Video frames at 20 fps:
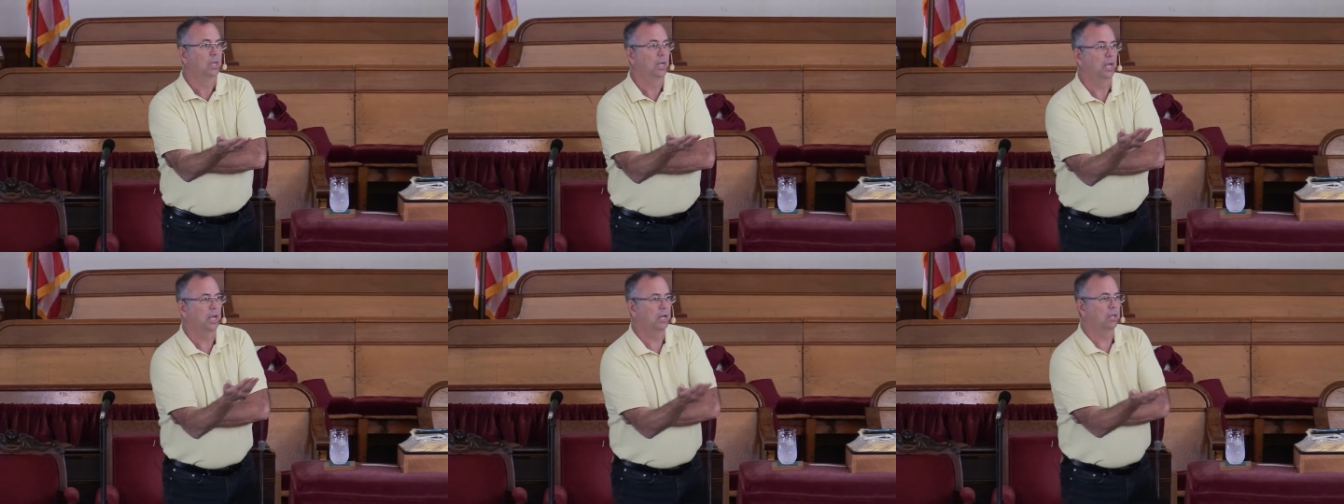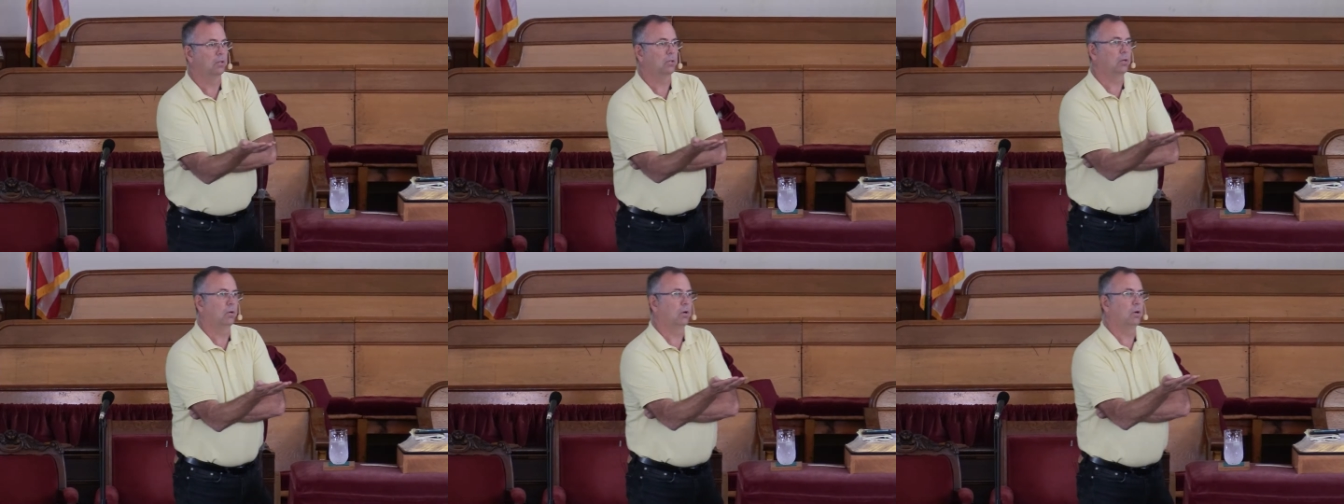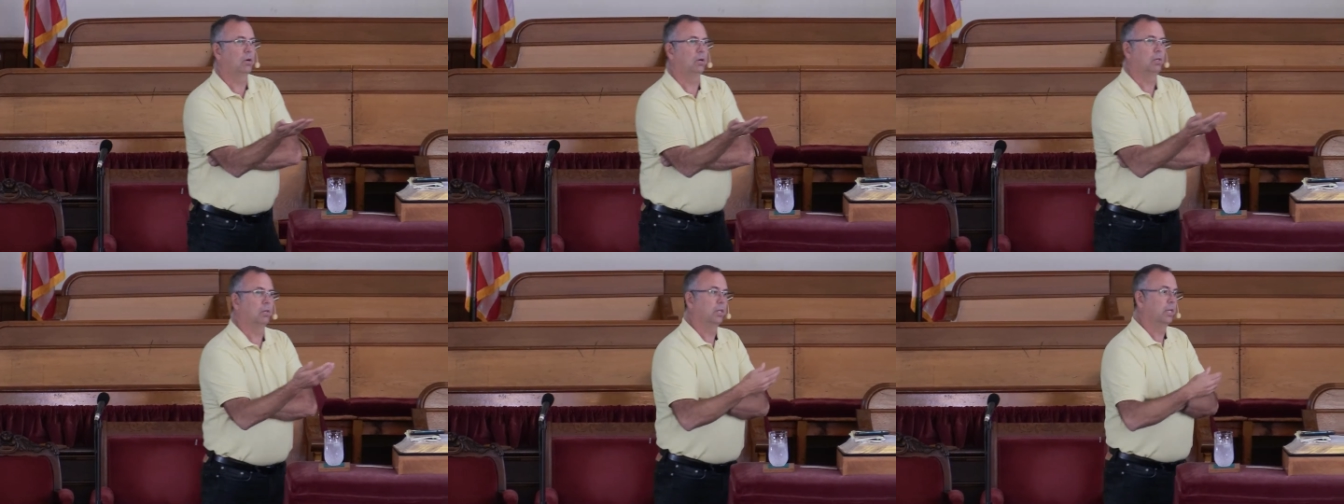
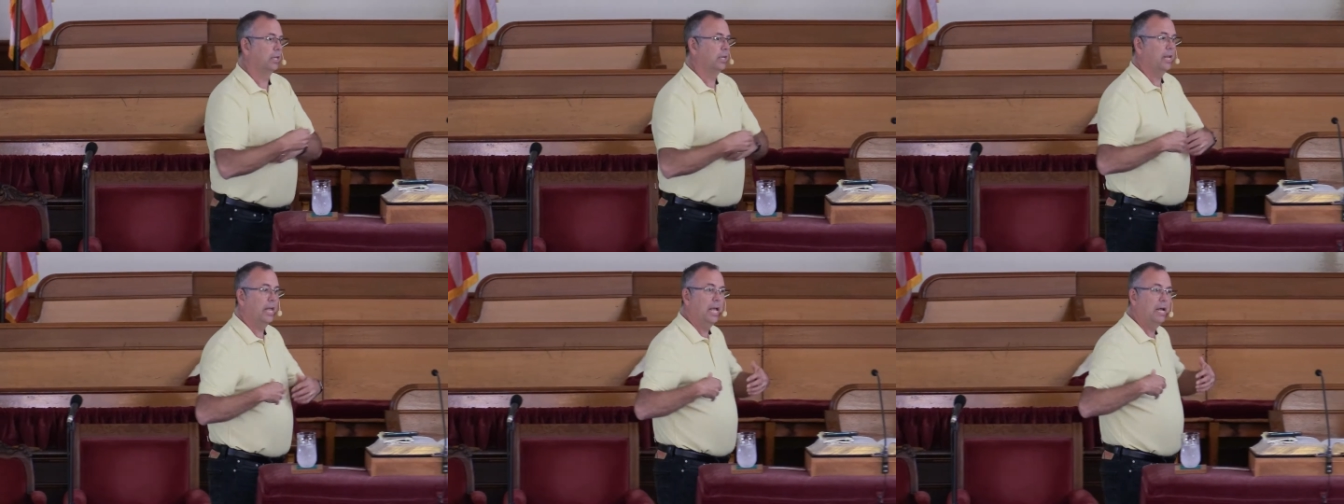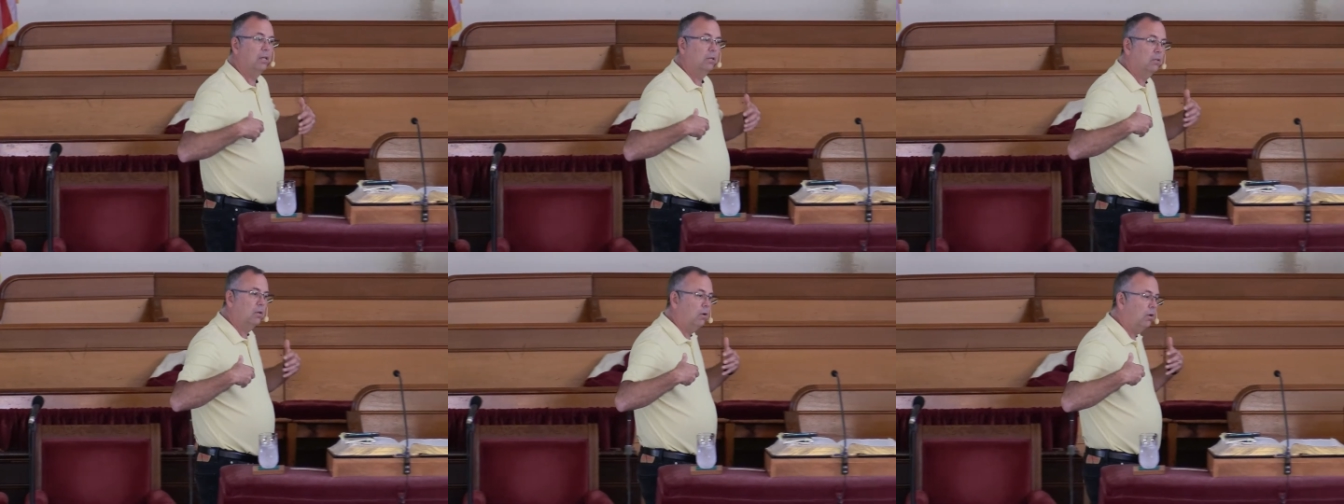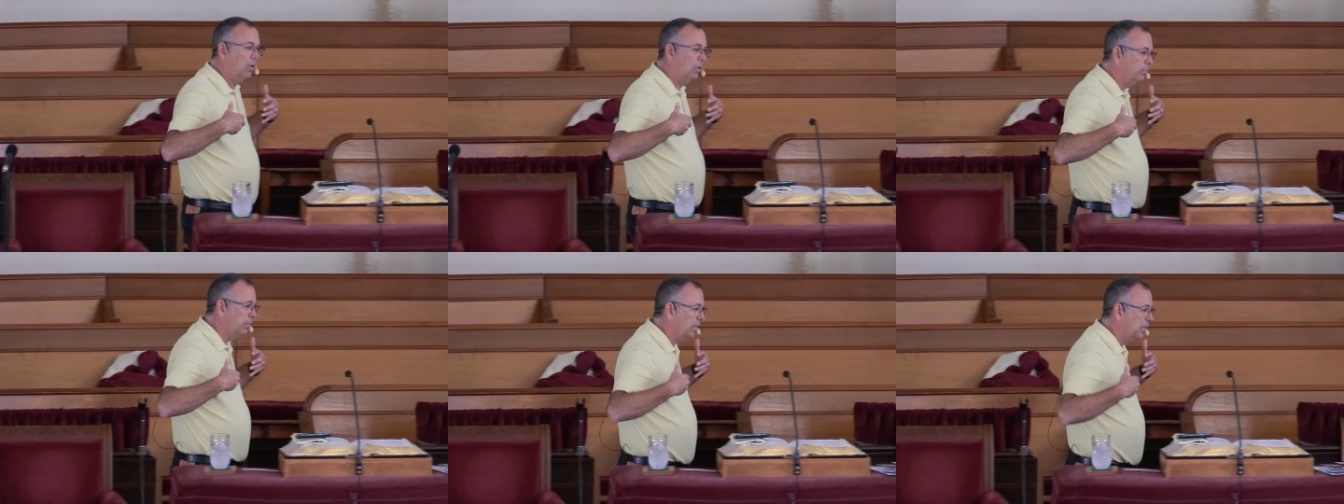alcohol and
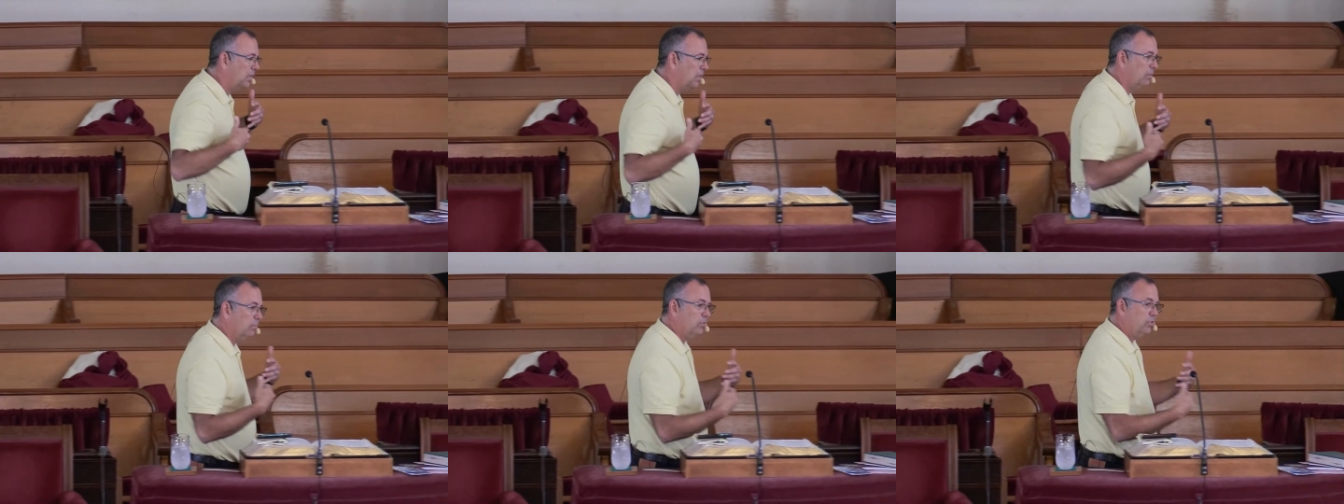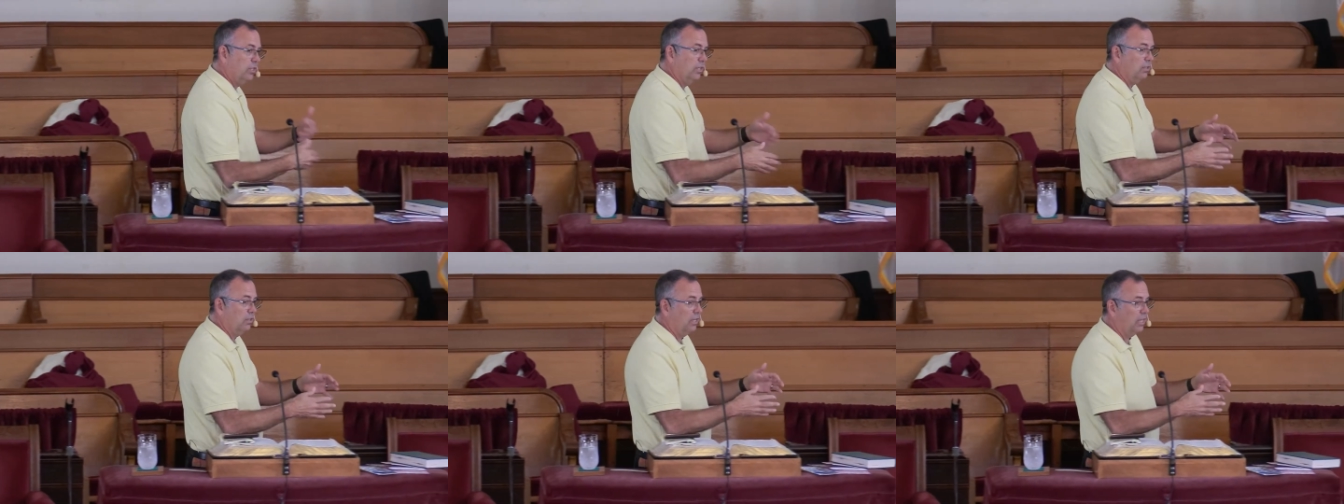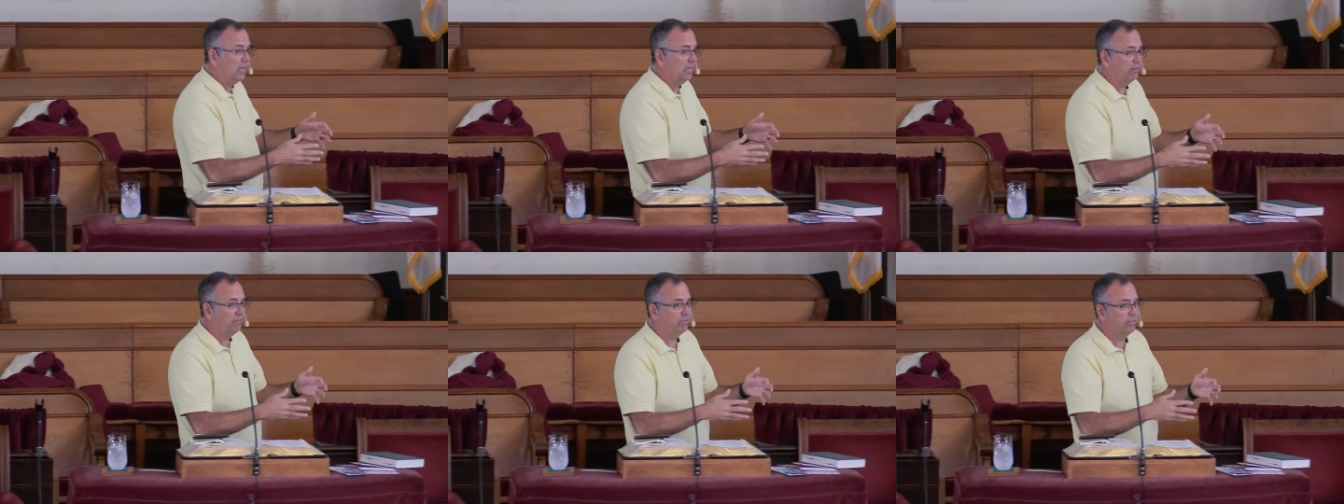alcohol becomes their
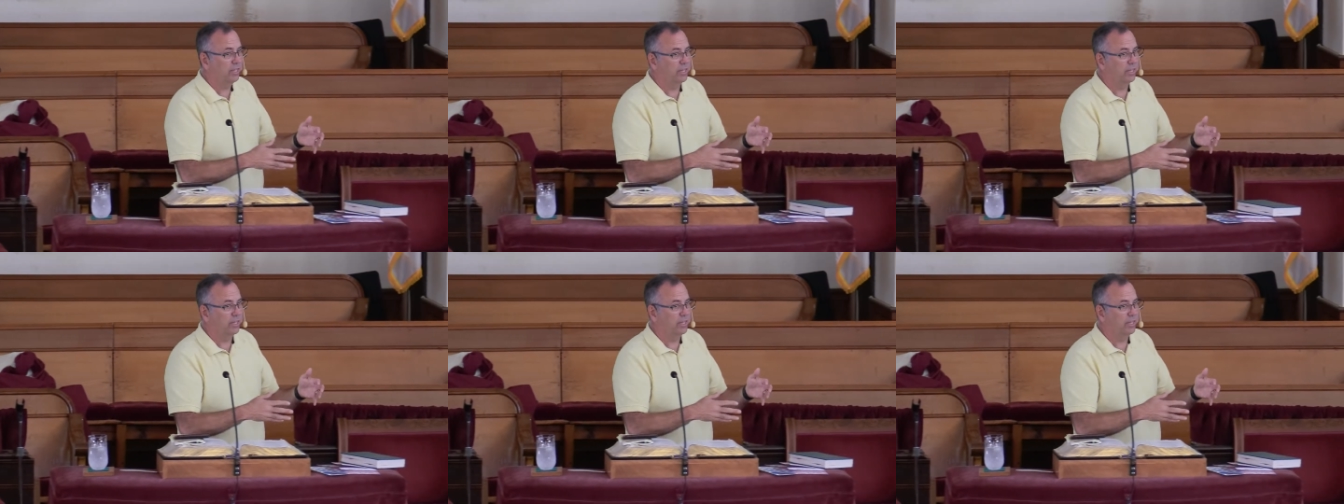life,